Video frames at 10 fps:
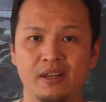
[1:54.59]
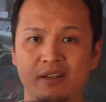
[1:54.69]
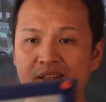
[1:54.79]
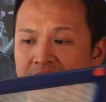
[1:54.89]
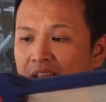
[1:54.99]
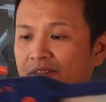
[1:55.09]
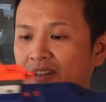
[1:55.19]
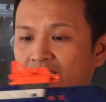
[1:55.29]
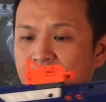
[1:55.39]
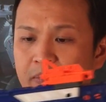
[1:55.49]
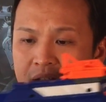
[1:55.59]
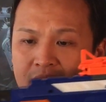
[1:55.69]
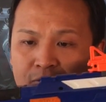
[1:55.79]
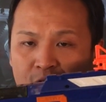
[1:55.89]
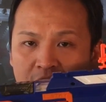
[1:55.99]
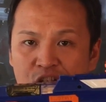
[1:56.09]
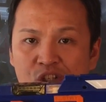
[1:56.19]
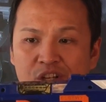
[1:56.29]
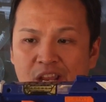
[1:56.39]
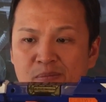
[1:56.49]
and is definitely better for
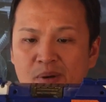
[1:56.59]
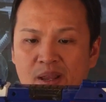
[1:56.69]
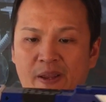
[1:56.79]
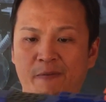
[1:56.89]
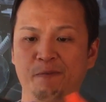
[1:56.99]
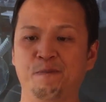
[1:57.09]
actual gameplay.